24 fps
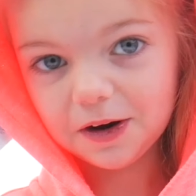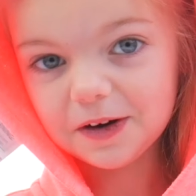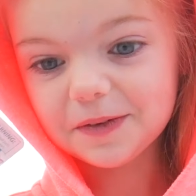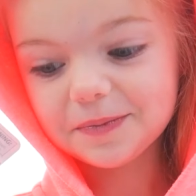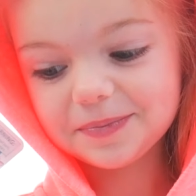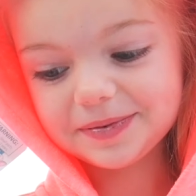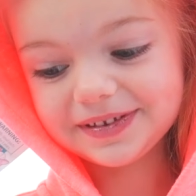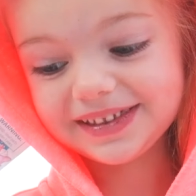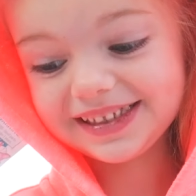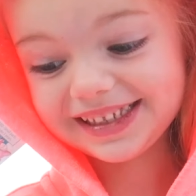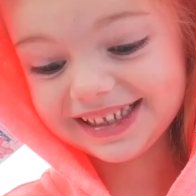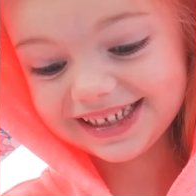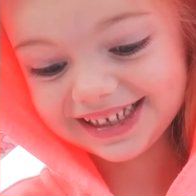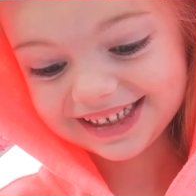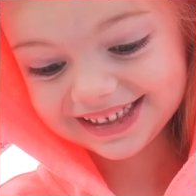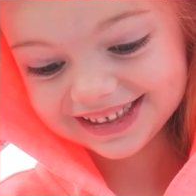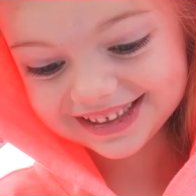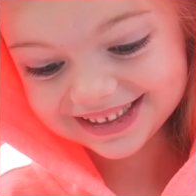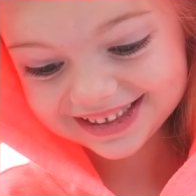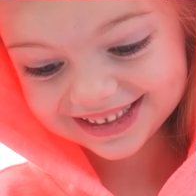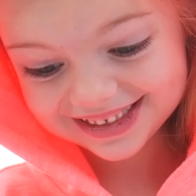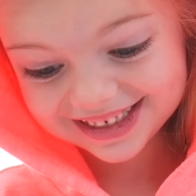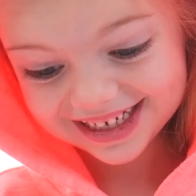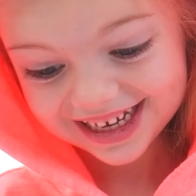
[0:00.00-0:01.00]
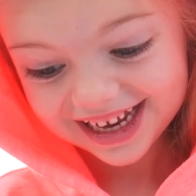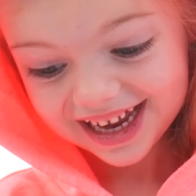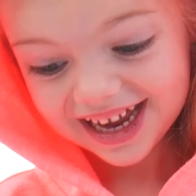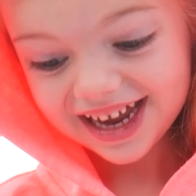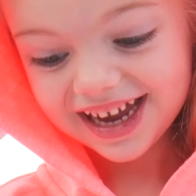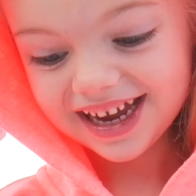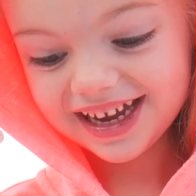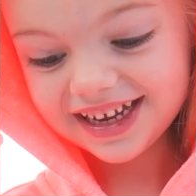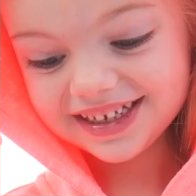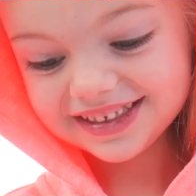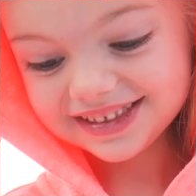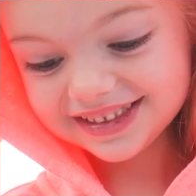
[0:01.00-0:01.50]
open these.
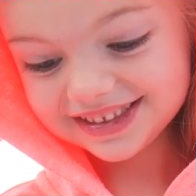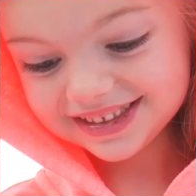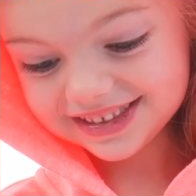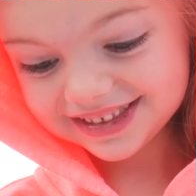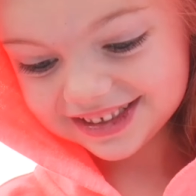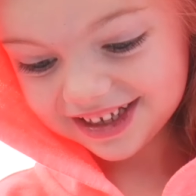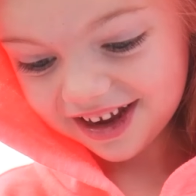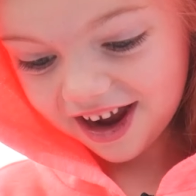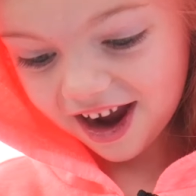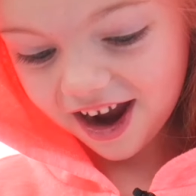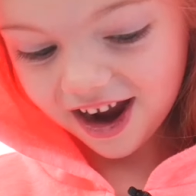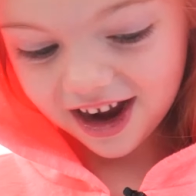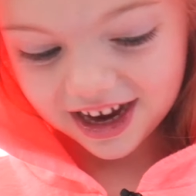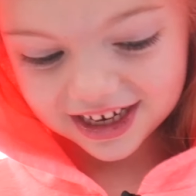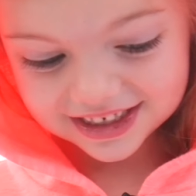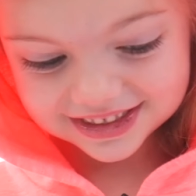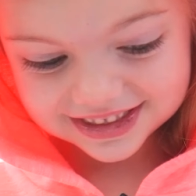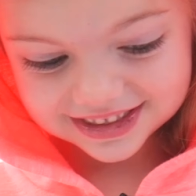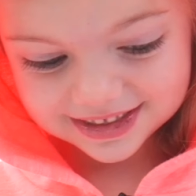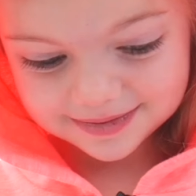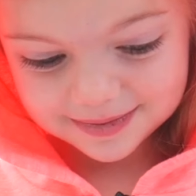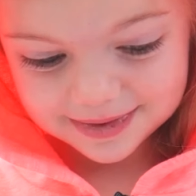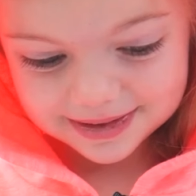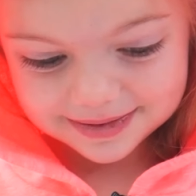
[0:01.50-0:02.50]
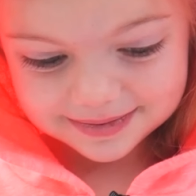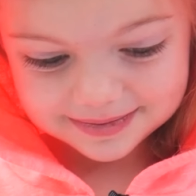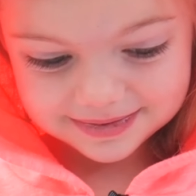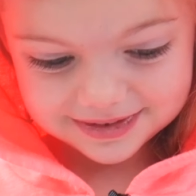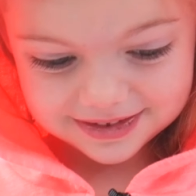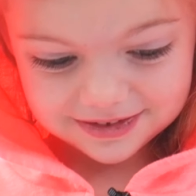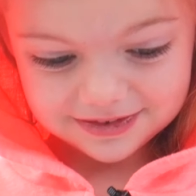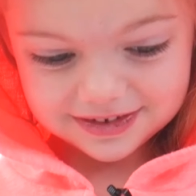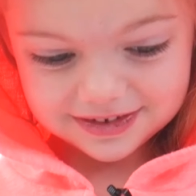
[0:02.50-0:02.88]
This is awesome, I'm so